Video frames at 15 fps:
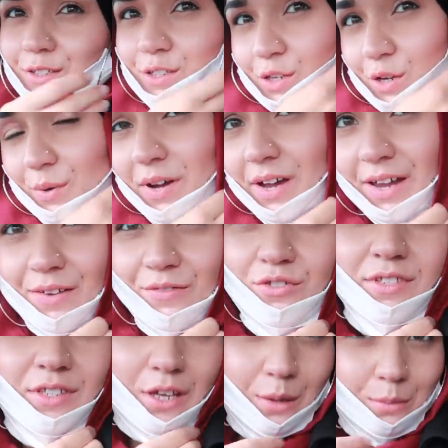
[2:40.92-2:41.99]
so I have
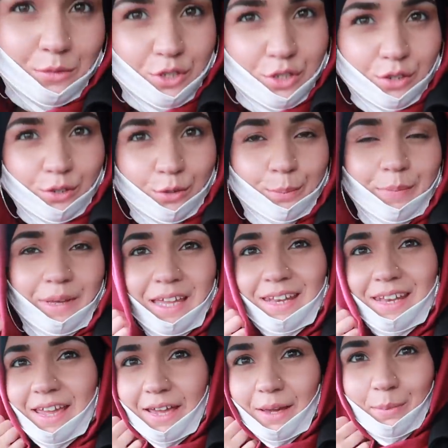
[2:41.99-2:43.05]
just come to
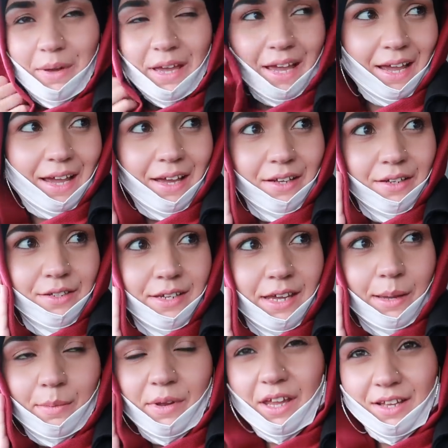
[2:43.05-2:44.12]
B&M and
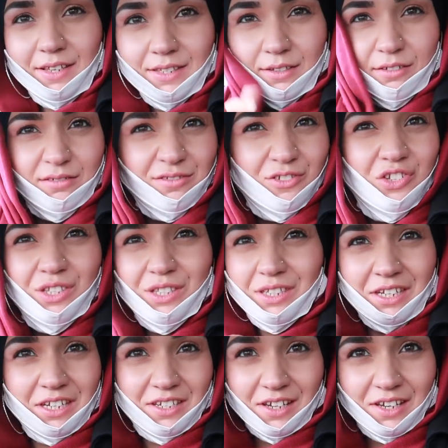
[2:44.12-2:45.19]
M&S. Just
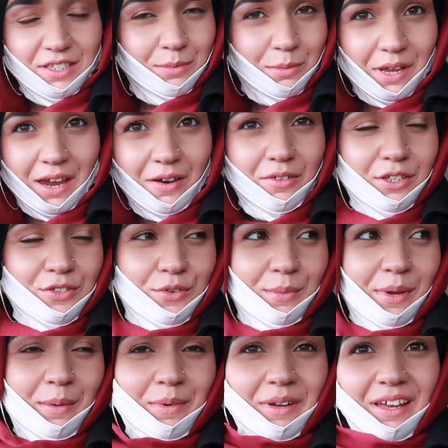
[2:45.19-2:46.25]
need to get some carrots
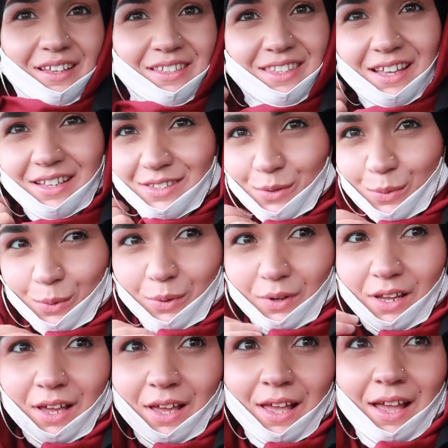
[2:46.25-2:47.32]
from M&S, that's
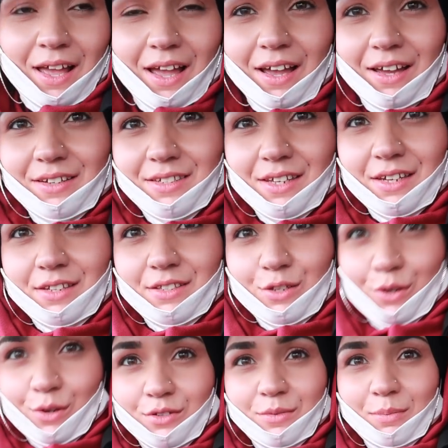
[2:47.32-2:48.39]
all and I need
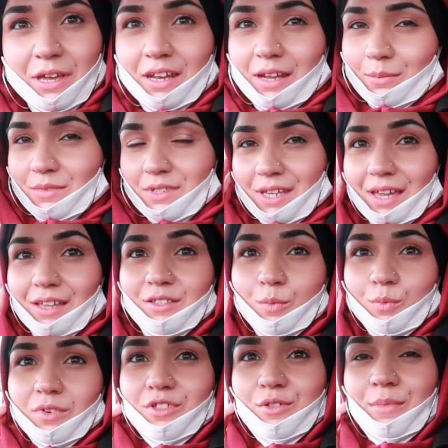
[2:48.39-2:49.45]
to go to B&M to get
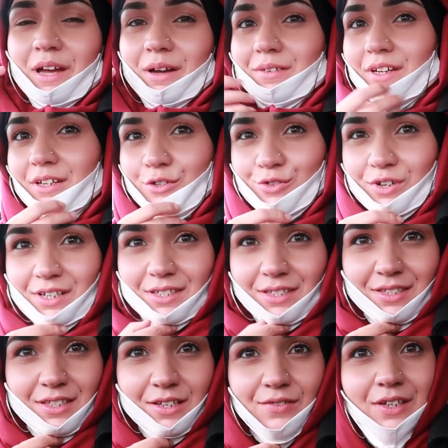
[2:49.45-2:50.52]
some washing powder and drinks
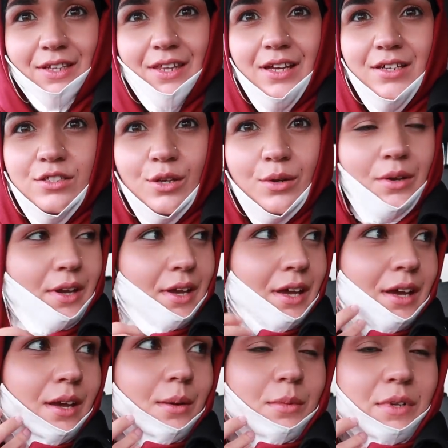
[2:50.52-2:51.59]
and stuff like that so
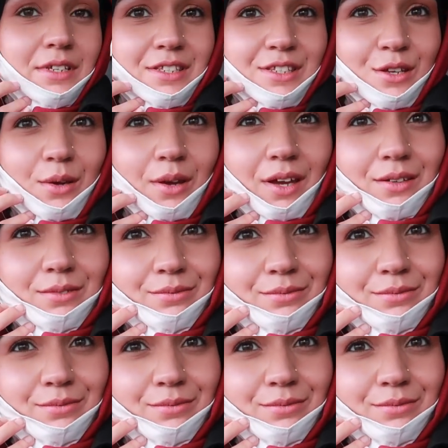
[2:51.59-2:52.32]
just do it.